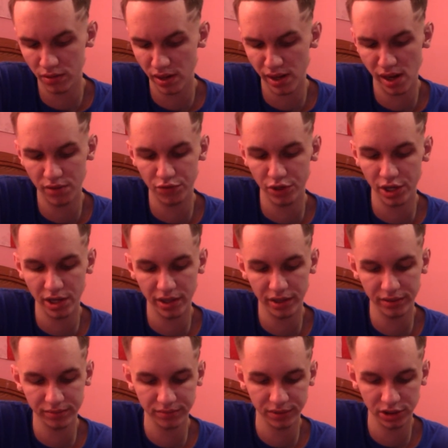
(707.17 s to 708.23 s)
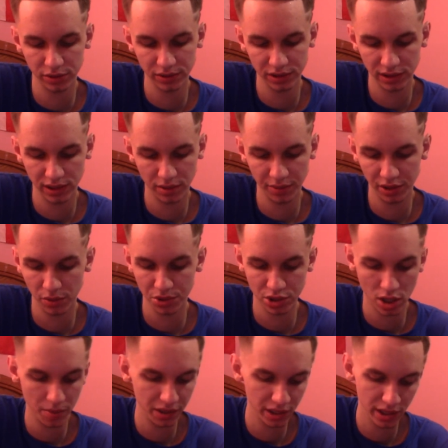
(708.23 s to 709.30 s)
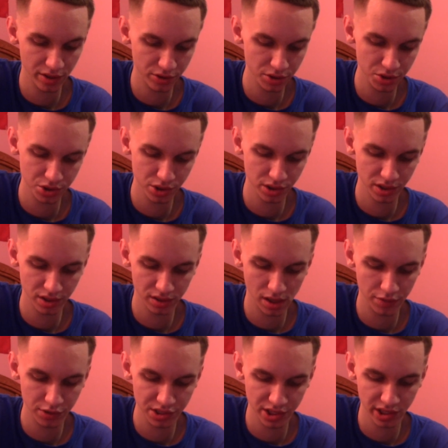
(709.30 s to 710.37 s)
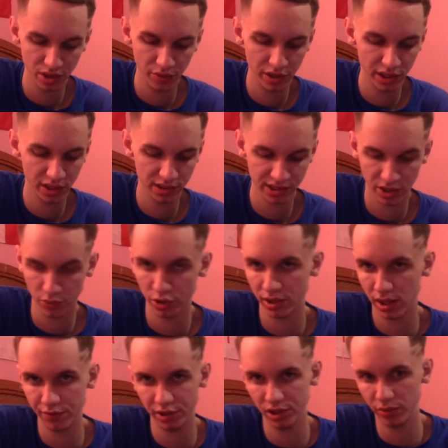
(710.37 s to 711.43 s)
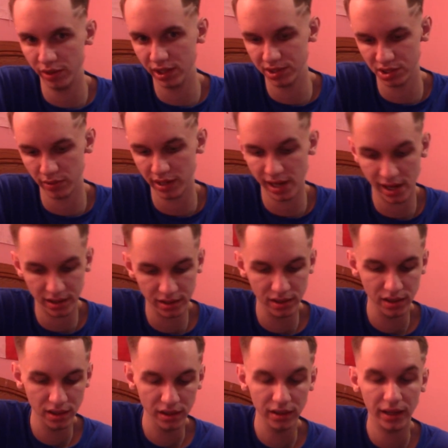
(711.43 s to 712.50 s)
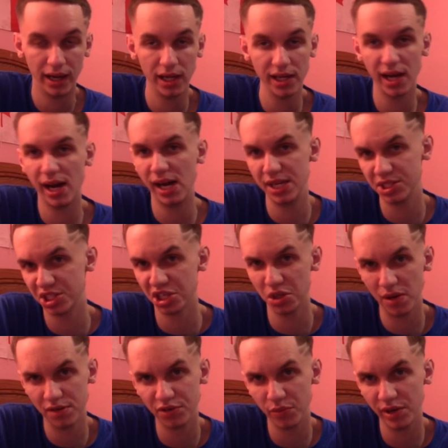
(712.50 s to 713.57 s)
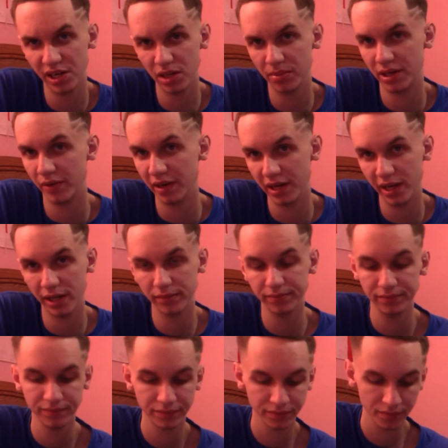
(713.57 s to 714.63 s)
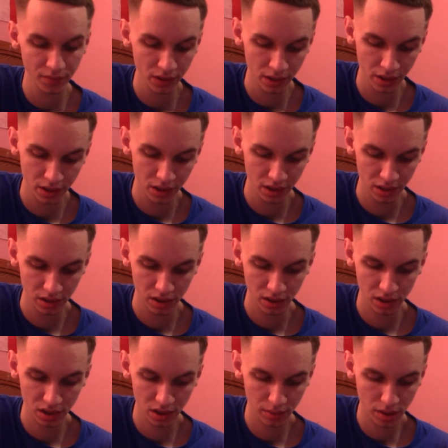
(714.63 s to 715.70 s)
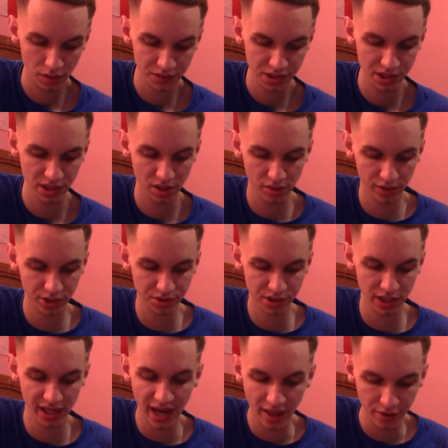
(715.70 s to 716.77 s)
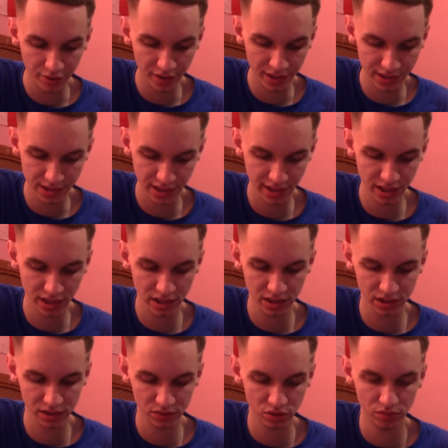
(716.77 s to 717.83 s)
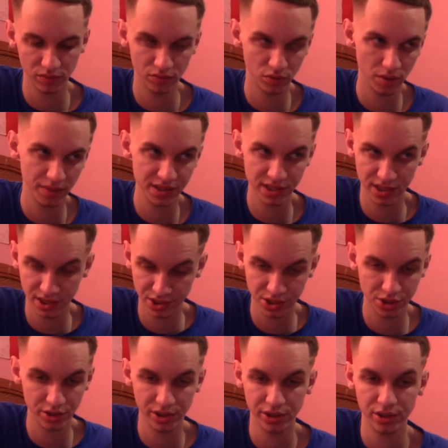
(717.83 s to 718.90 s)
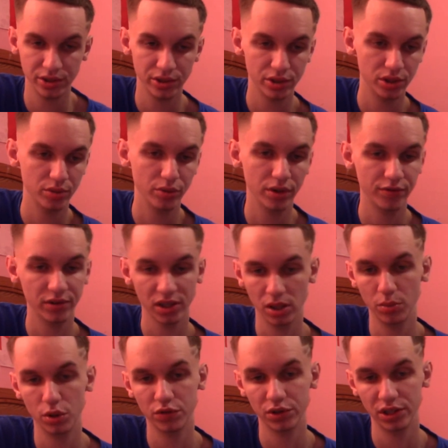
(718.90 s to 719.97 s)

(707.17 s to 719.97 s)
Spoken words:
every day, so it's, and then we go shopping together usually every second weekend, because I work every other weekend, so I can't. I used to go every weekend, but now I can't. Obviously, like, when there's, like, gatherings, like, when my sister and her boyfriend come over,